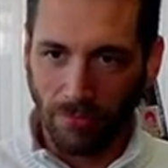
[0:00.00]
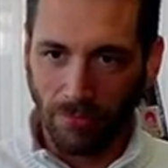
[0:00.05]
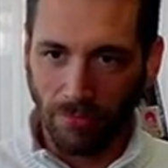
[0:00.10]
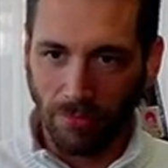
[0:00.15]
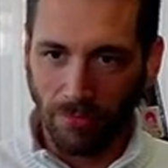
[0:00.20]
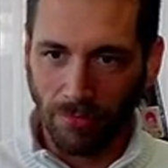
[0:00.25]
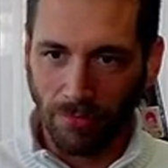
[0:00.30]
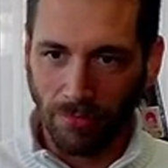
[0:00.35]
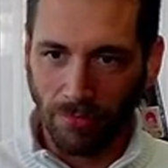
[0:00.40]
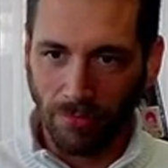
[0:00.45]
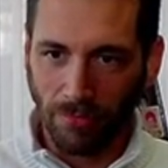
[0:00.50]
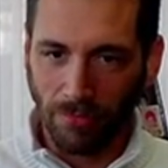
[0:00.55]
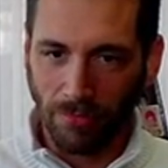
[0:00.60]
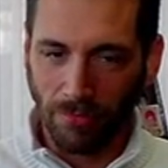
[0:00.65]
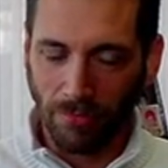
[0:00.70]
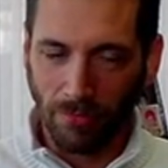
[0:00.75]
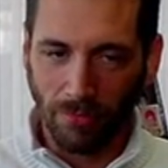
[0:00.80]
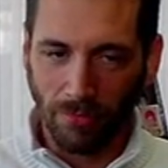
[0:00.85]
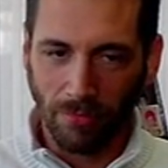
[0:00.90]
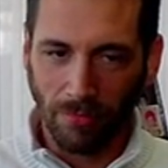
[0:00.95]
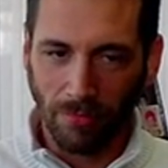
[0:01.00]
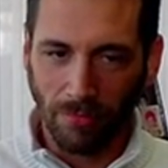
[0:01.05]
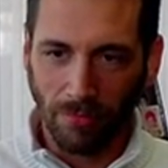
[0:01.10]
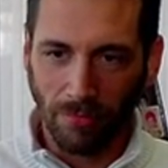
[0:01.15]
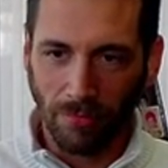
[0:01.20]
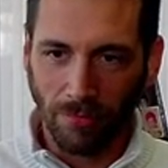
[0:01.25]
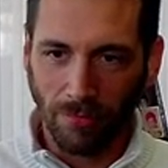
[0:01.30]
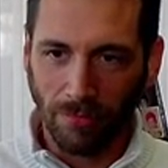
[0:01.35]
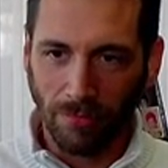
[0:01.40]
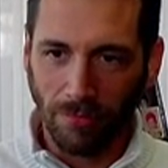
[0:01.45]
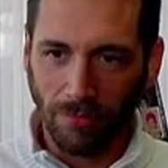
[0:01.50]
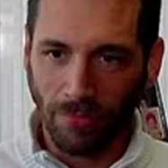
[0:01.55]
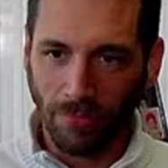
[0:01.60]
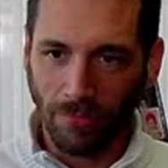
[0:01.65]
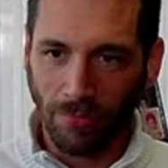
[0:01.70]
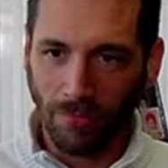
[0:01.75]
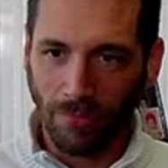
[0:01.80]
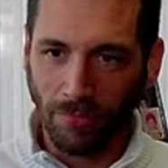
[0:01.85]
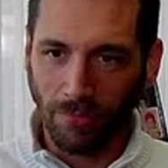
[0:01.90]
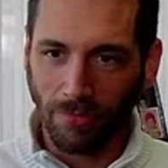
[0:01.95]

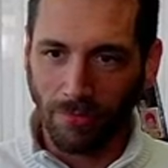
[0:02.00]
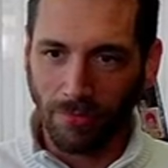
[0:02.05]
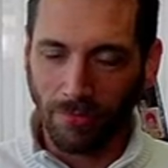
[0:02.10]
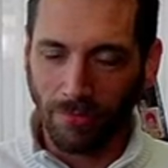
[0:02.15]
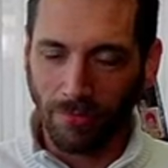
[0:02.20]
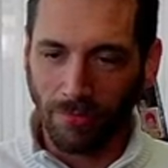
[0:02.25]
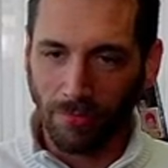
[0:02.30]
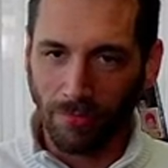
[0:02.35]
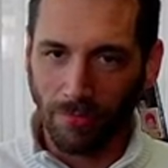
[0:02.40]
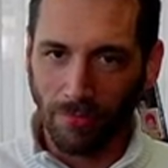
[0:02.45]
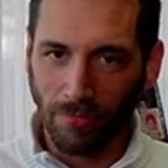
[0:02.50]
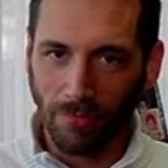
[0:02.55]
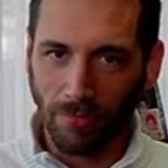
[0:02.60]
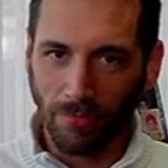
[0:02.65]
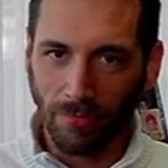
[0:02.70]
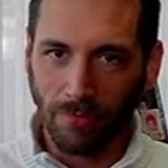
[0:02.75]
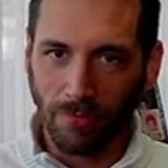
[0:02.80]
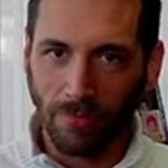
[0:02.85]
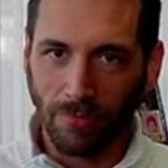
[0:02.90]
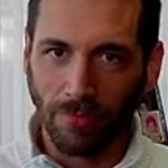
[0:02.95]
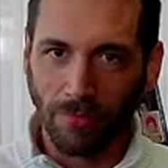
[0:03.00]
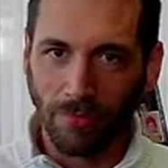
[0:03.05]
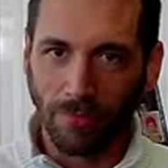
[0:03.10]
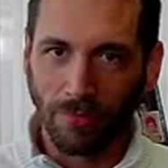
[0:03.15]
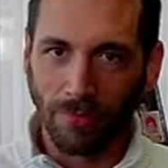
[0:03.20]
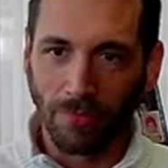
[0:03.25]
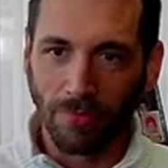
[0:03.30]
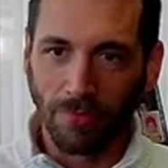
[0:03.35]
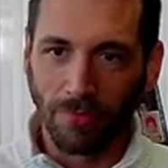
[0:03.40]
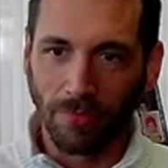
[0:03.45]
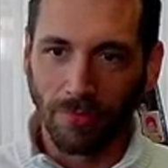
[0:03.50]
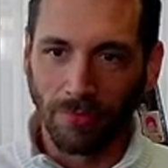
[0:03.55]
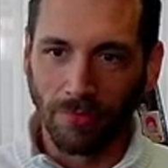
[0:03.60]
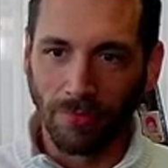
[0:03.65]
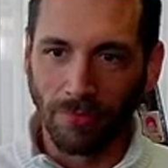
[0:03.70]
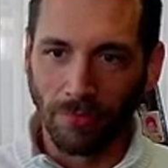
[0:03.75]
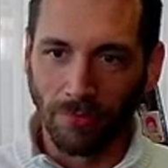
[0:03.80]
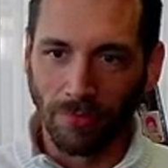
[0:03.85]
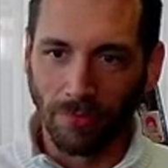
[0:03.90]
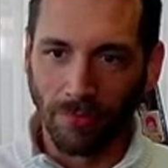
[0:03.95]

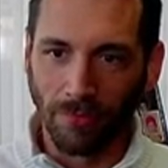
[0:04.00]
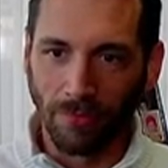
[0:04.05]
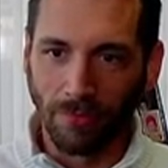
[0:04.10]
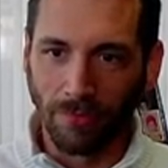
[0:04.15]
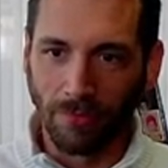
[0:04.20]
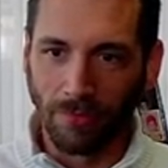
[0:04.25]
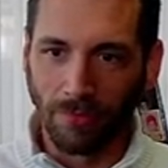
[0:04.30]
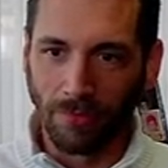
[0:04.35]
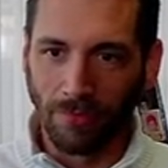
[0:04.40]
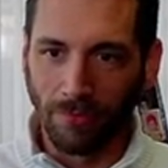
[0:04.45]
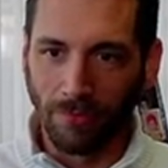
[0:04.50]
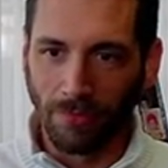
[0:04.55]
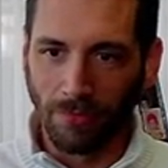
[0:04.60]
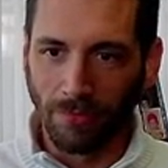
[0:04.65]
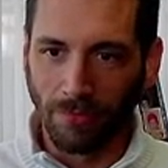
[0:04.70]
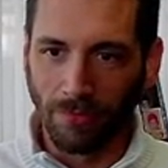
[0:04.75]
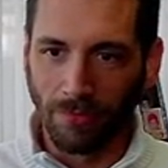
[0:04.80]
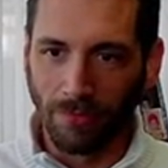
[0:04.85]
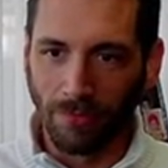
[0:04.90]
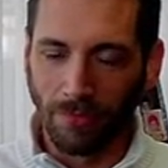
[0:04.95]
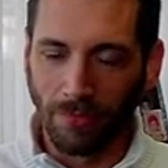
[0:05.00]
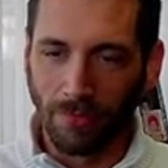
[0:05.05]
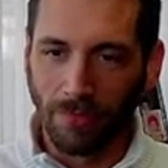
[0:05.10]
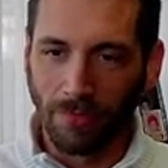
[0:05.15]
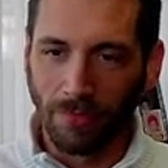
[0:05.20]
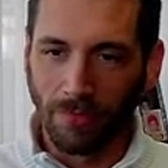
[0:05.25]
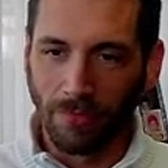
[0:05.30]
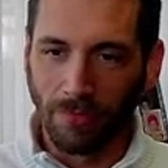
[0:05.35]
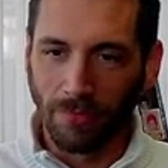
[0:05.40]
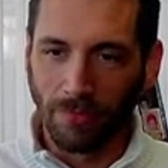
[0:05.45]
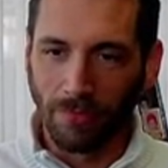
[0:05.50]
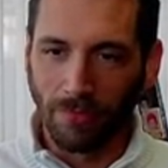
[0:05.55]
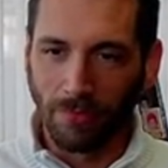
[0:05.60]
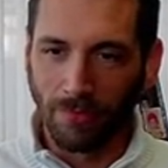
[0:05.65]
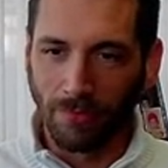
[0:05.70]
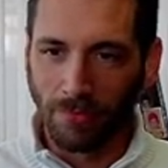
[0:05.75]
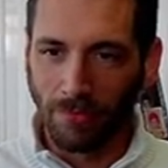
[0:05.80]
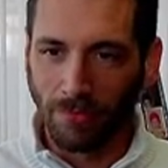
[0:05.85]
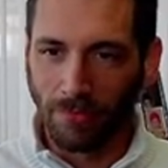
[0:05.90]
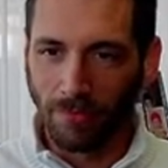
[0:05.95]

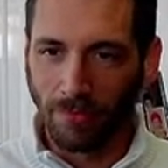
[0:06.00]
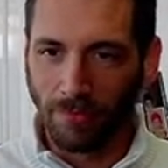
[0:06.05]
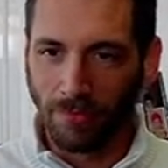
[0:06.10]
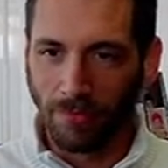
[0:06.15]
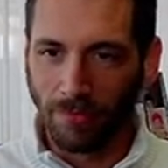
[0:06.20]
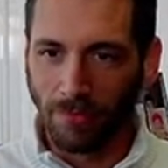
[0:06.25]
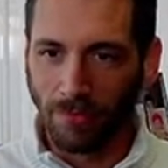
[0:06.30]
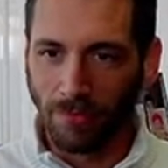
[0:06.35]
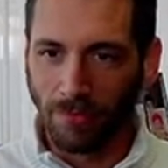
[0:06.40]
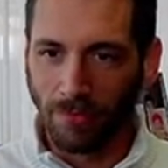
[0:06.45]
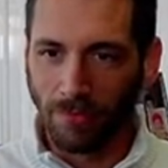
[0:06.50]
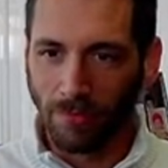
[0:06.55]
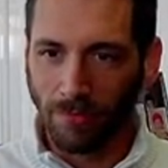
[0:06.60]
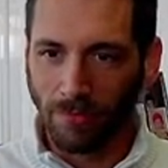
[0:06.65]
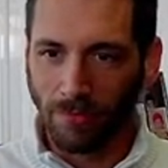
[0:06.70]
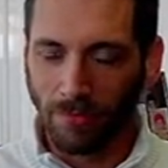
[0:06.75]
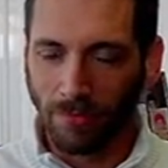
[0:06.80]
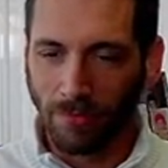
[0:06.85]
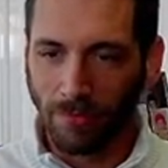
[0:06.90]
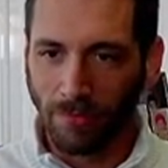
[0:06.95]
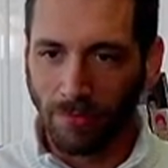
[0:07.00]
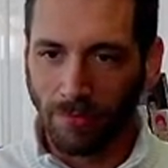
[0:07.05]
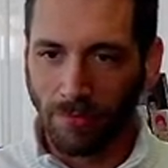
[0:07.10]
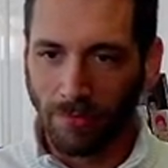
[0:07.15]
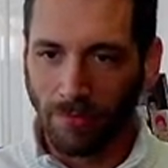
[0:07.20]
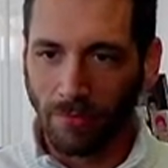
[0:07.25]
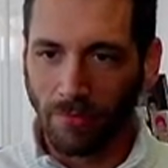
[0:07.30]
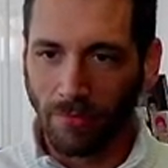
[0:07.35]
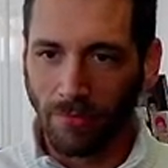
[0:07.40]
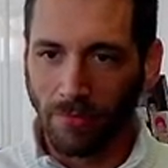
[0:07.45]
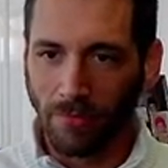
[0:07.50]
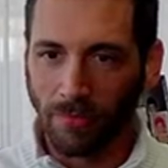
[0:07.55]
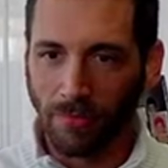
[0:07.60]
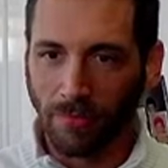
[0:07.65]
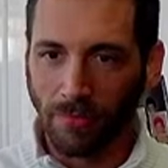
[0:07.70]
[no speech]